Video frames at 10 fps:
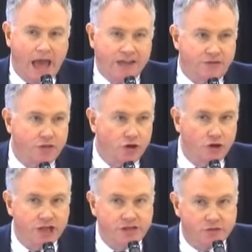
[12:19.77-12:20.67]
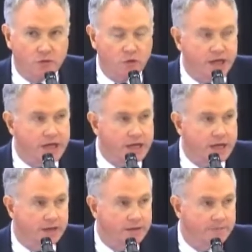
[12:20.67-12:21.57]
At
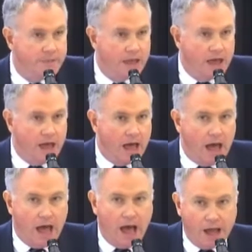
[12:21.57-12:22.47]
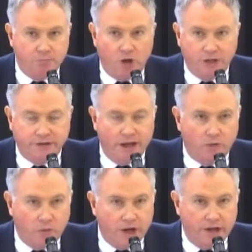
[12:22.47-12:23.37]
33, I bought
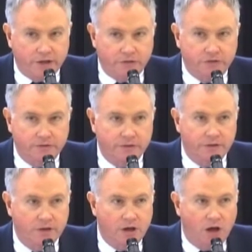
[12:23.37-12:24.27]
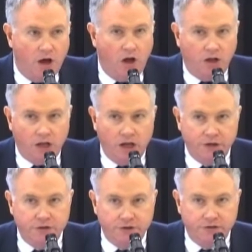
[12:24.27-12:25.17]
that ranch, all
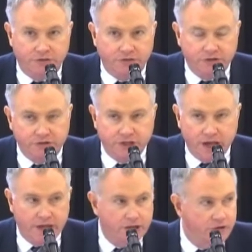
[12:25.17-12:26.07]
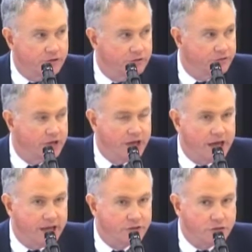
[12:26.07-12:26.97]
160 acres
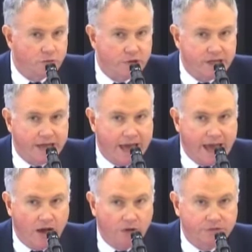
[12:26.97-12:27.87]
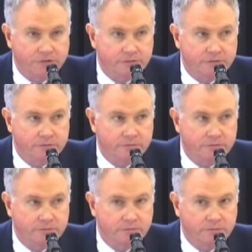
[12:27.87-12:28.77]
and 3 cows.
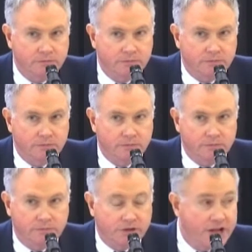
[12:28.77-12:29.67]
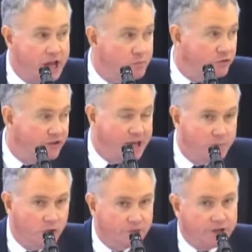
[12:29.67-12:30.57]
The neighbors
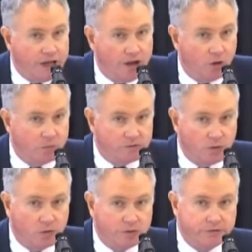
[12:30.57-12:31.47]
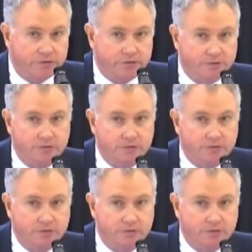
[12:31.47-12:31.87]
came over to help, of course,